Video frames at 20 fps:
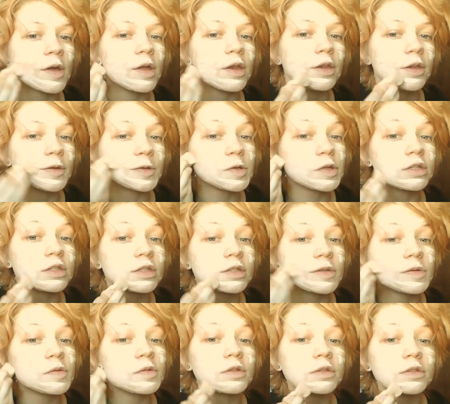And you just
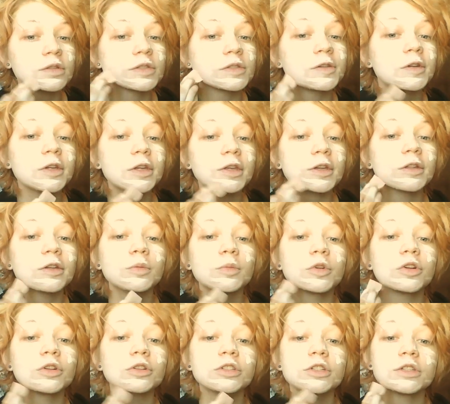circular
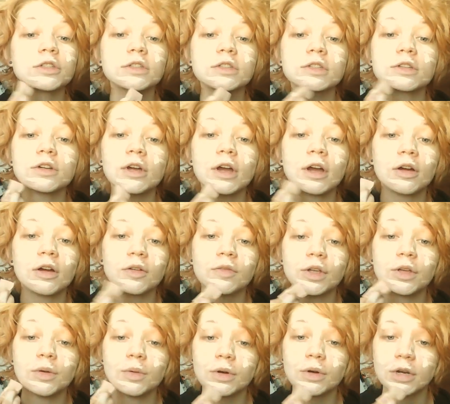motions or
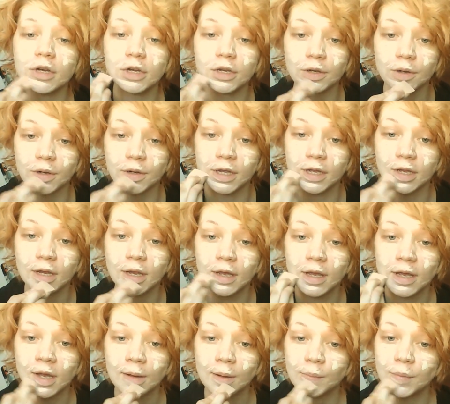however you want to do it,
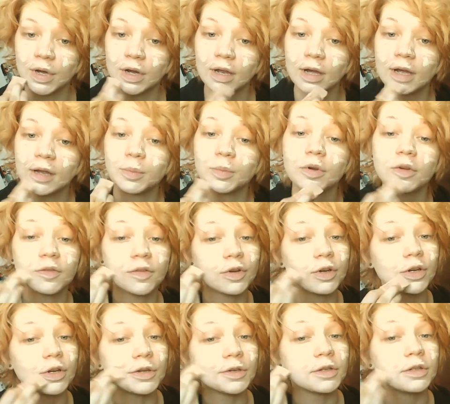but I
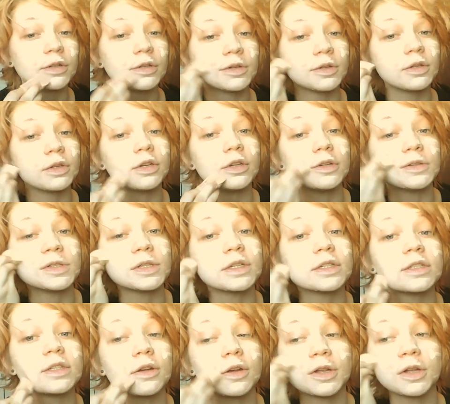prefer using
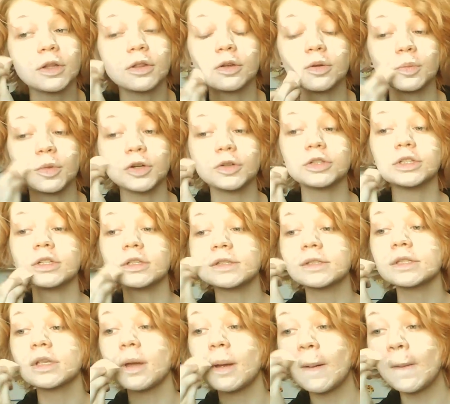circular
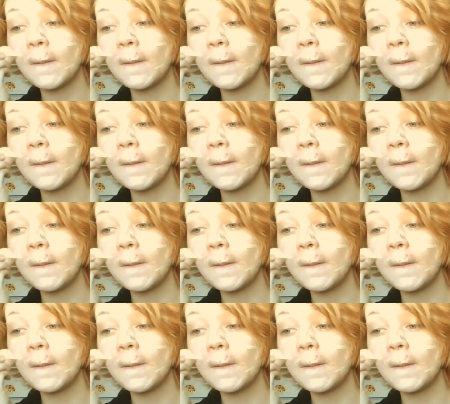motions.